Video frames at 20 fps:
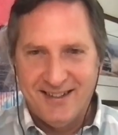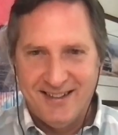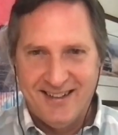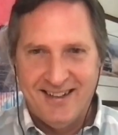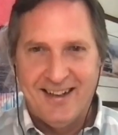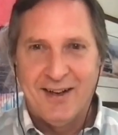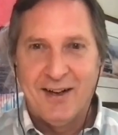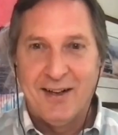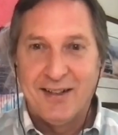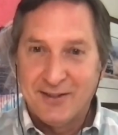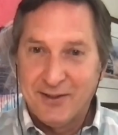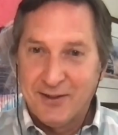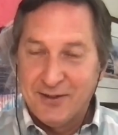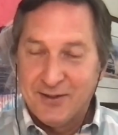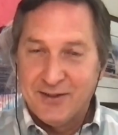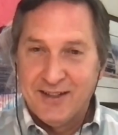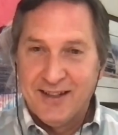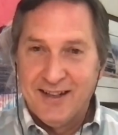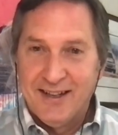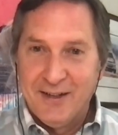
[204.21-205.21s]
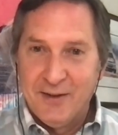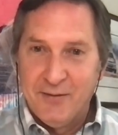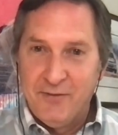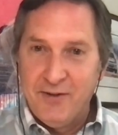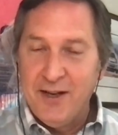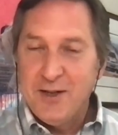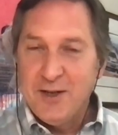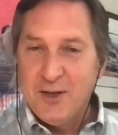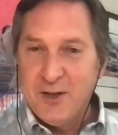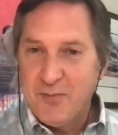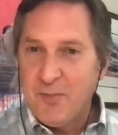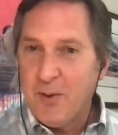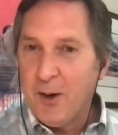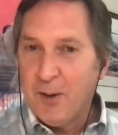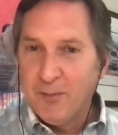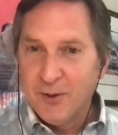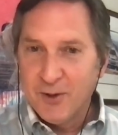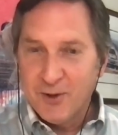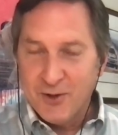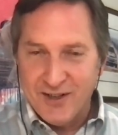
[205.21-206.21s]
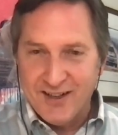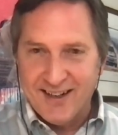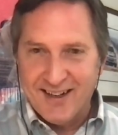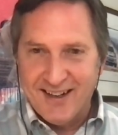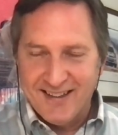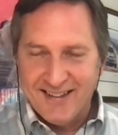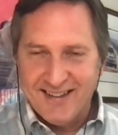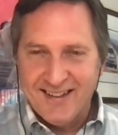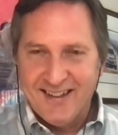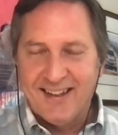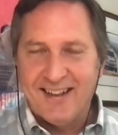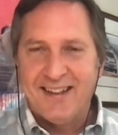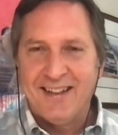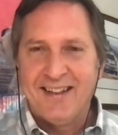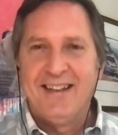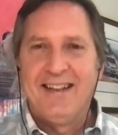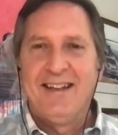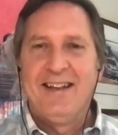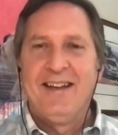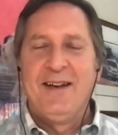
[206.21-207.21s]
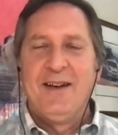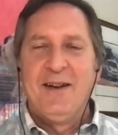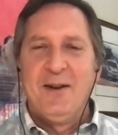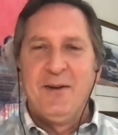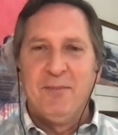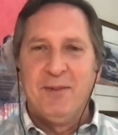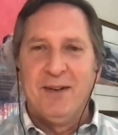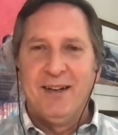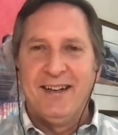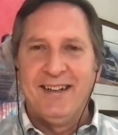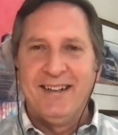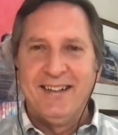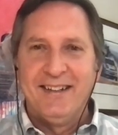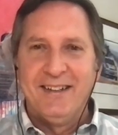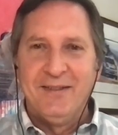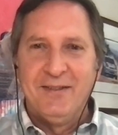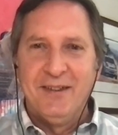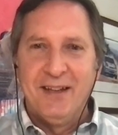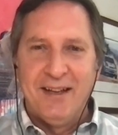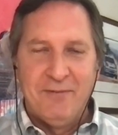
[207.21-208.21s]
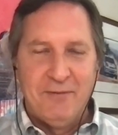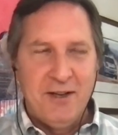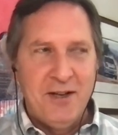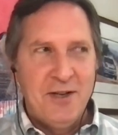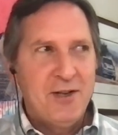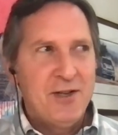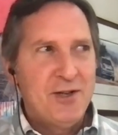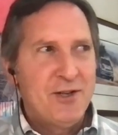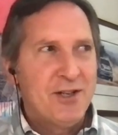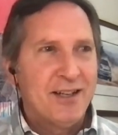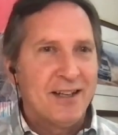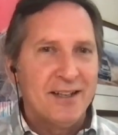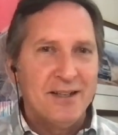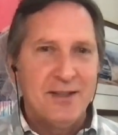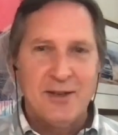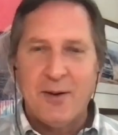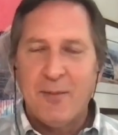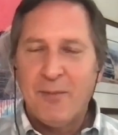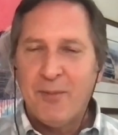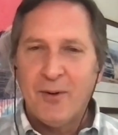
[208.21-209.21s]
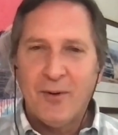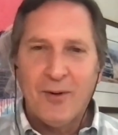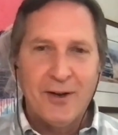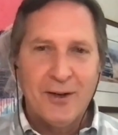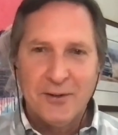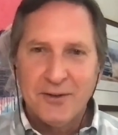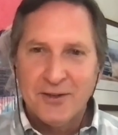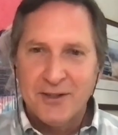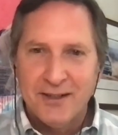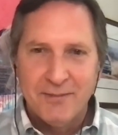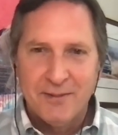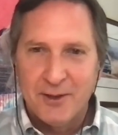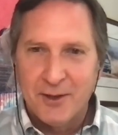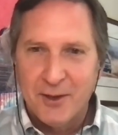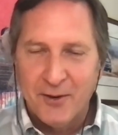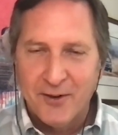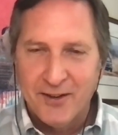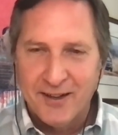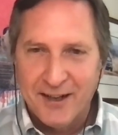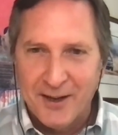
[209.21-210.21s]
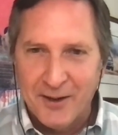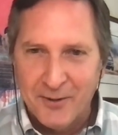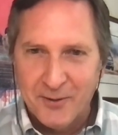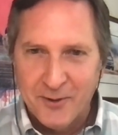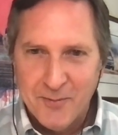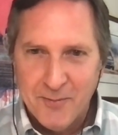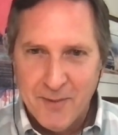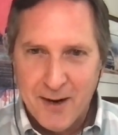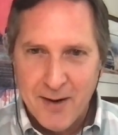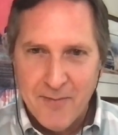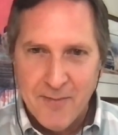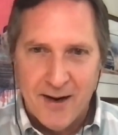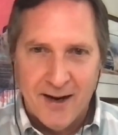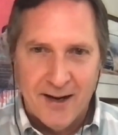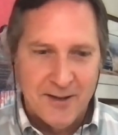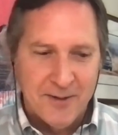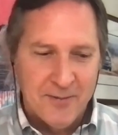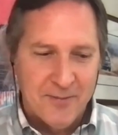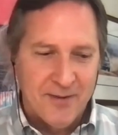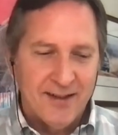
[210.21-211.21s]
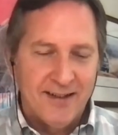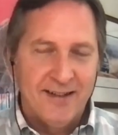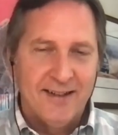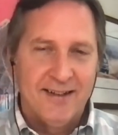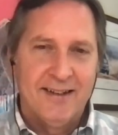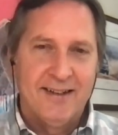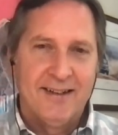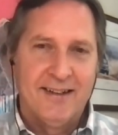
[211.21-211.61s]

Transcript: Book. Yeah, so it's Vintage Publishing, I think. But I see. Vintage and contemporary don't seem to go together in my mind, but